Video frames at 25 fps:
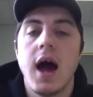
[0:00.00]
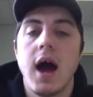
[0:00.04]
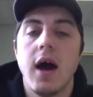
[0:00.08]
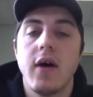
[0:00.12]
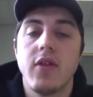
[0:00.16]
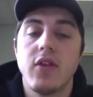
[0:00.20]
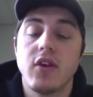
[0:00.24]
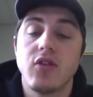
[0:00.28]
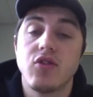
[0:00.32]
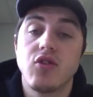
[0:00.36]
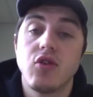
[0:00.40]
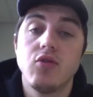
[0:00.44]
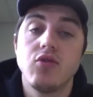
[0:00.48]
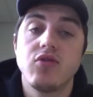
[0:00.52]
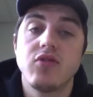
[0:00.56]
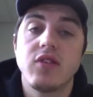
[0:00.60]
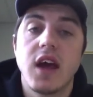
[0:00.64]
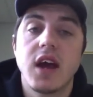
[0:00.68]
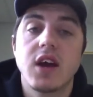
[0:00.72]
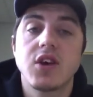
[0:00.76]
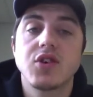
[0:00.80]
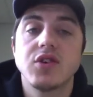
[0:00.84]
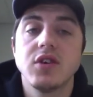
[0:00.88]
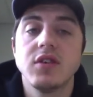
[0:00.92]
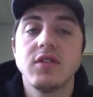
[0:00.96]
The two
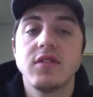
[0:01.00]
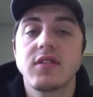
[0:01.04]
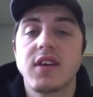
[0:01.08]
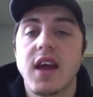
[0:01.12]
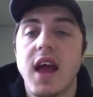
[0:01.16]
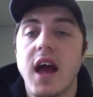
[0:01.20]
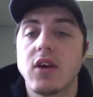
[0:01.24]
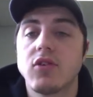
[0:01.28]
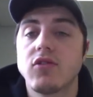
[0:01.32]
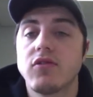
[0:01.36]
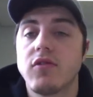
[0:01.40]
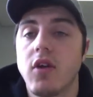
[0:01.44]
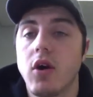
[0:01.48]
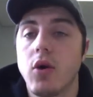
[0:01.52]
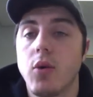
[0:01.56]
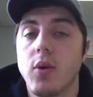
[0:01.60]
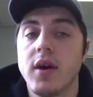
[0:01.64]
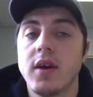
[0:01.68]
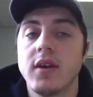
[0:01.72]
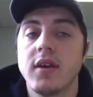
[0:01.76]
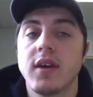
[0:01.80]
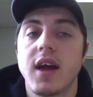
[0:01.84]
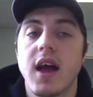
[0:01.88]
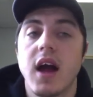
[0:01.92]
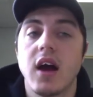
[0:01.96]
sections, cash flow
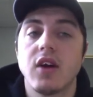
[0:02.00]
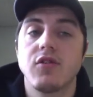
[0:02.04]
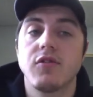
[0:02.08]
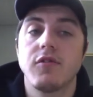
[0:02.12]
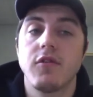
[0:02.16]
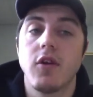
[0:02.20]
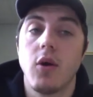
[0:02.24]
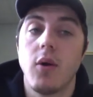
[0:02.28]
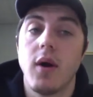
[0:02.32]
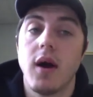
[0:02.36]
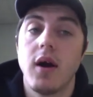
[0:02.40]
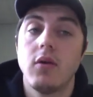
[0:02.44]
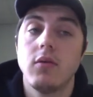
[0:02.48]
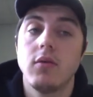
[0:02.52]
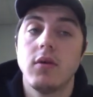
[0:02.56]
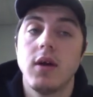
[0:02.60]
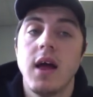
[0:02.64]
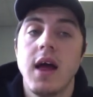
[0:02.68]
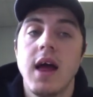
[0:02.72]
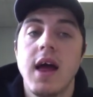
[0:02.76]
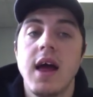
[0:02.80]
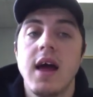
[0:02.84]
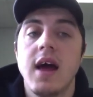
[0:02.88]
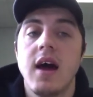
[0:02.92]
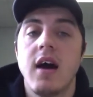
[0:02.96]
in, cash flow out,
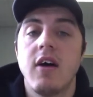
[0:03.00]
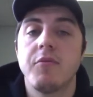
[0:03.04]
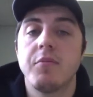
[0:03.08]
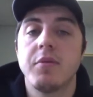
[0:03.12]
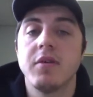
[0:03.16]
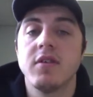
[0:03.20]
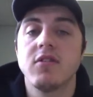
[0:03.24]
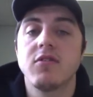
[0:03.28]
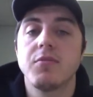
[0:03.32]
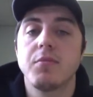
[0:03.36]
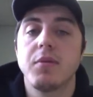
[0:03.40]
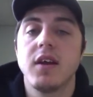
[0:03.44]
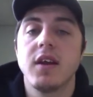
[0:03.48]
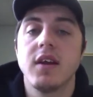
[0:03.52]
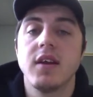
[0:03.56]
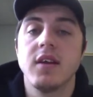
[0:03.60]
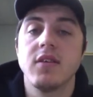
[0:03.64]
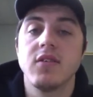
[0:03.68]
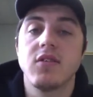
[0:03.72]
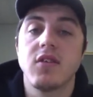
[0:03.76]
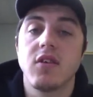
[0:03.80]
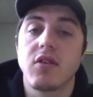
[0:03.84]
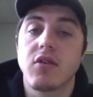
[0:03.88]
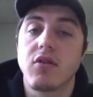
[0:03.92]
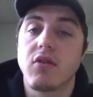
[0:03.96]
have been split
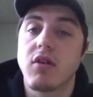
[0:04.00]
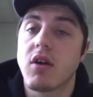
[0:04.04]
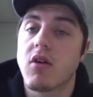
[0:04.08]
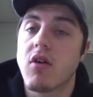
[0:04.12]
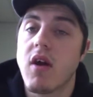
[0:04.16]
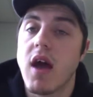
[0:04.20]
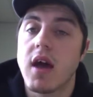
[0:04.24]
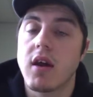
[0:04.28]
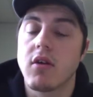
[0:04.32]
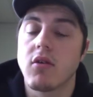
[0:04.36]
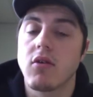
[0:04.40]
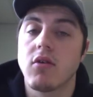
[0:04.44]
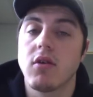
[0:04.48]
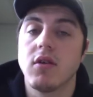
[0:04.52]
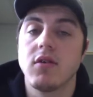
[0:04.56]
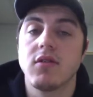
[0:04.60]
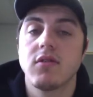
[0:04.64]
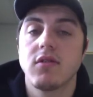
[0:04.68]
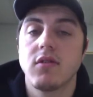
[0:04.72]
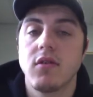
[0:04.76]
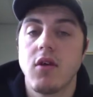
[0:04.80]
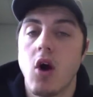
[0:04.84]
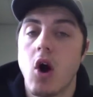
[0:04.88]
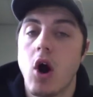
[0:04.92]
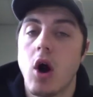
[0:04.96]
into three
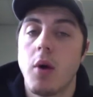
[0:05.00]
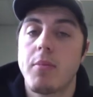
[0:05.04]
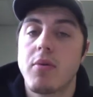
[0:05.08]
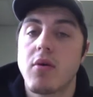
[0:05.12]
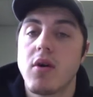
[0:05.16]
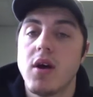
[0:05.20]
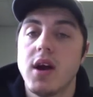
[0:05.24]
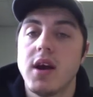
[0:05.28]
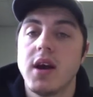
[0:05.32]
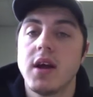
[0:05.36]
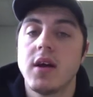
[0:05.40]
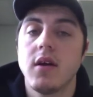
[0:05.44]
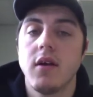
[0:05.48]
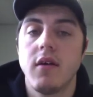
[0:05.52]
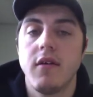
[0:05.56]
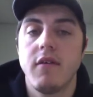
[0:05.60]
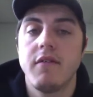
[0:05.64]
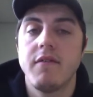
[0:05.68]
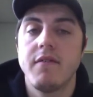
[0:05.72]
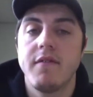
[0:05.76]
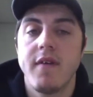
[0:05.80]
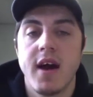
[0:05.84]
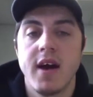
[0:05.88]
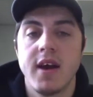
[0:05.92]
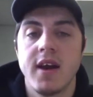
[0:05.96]
categories: operating,
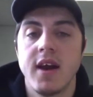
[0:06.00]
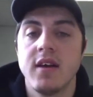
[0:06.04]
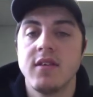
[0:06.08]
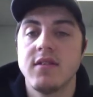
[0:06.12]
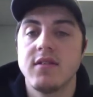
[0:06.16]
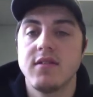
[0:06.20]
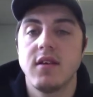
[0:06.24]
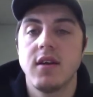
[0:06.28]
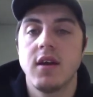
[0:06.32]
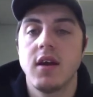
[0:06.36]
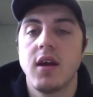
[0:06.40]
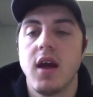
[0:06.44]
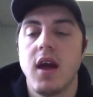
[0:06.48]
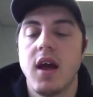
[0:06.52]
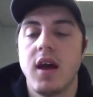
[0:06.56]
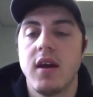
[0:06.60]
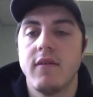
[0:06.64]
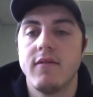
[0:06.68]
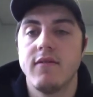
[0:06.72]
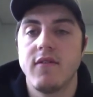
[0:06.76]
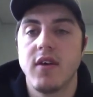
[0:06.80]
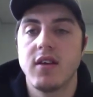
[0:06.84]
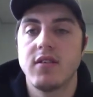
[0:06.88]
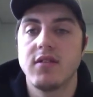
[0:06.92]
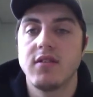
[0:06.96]
financing and
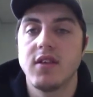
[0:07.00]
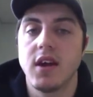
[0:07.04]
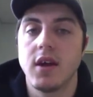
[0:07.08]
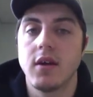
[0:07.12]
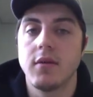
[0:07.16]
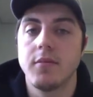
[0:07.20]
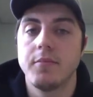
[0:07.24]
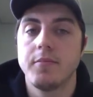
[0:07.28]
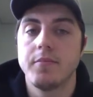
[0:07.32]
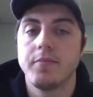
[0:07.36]
investing.